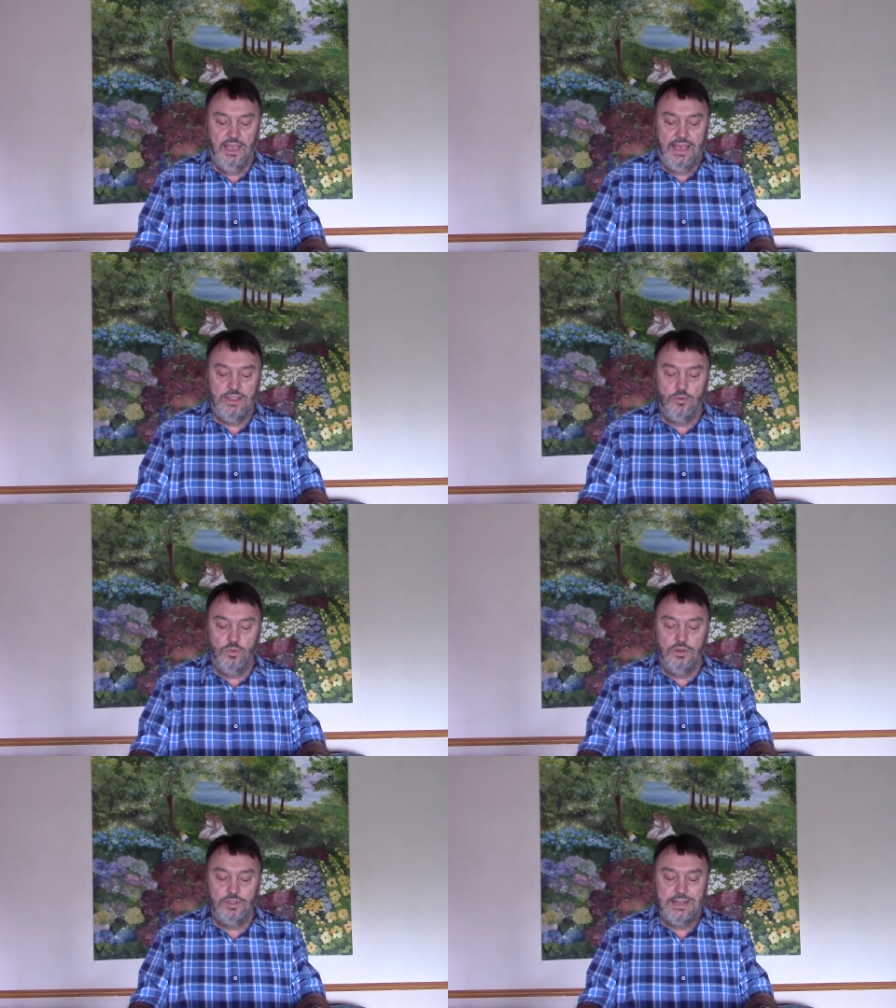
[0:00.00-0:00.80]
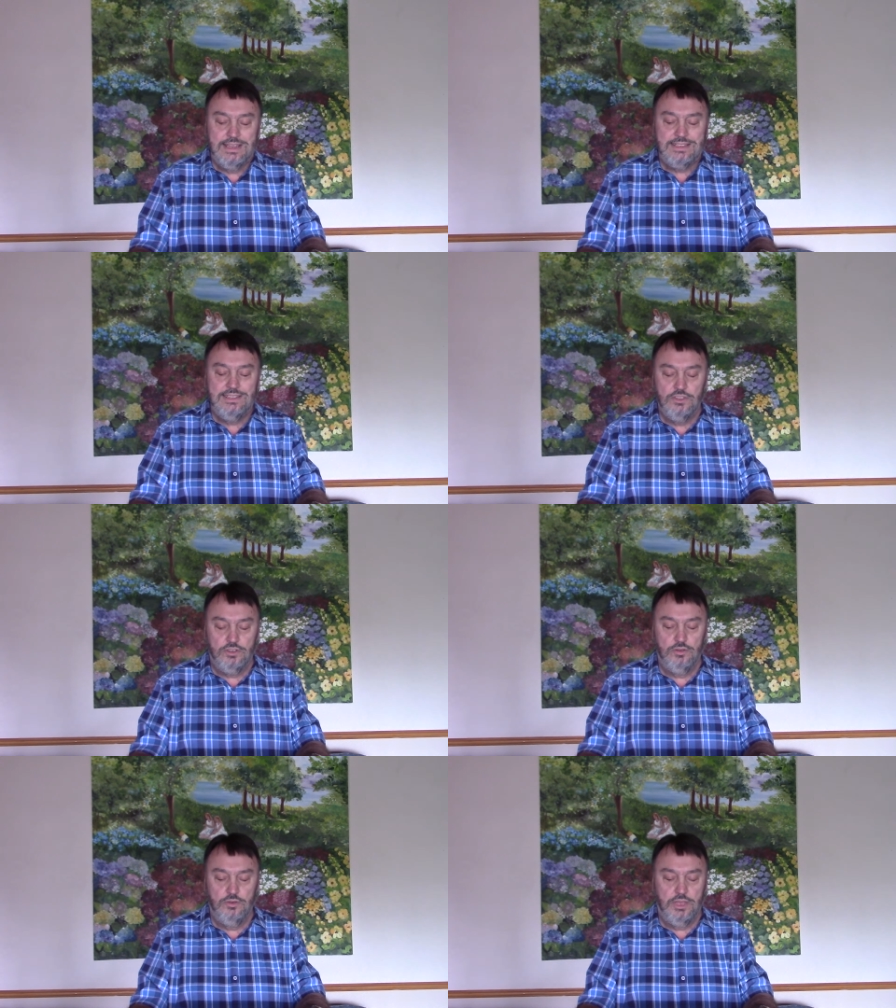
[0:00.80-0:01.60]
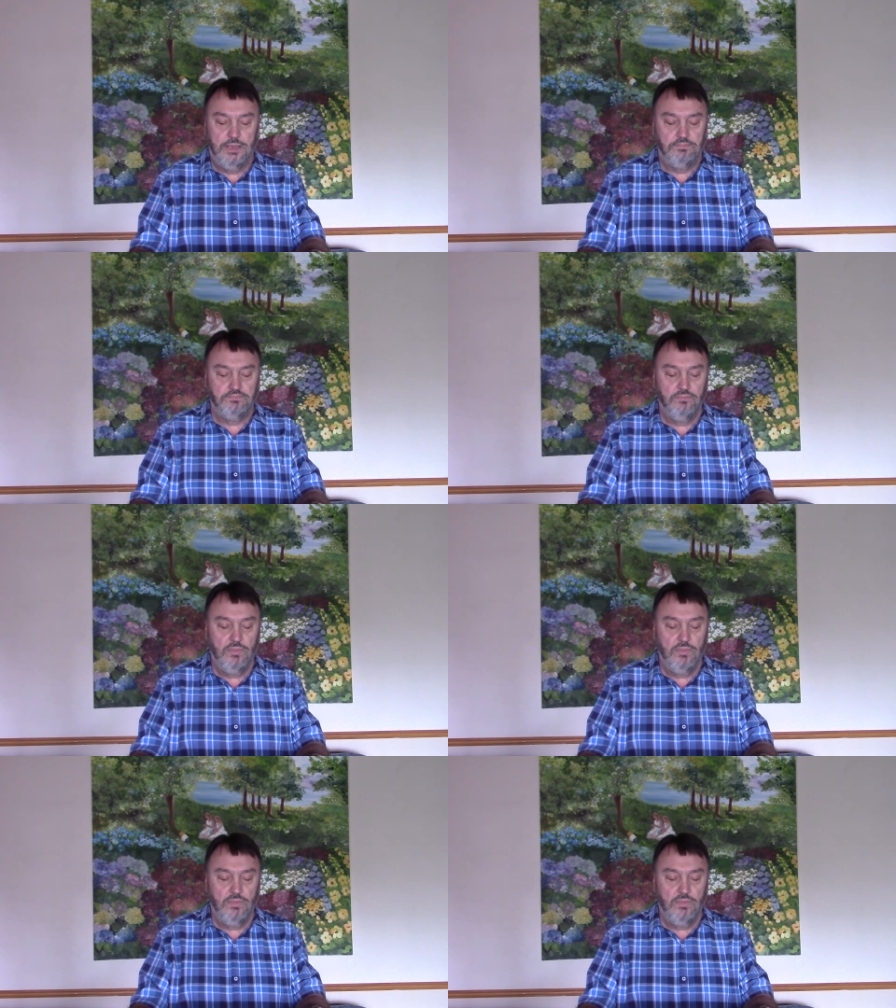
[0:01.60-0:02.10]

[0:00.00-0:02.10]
and the world listens to them.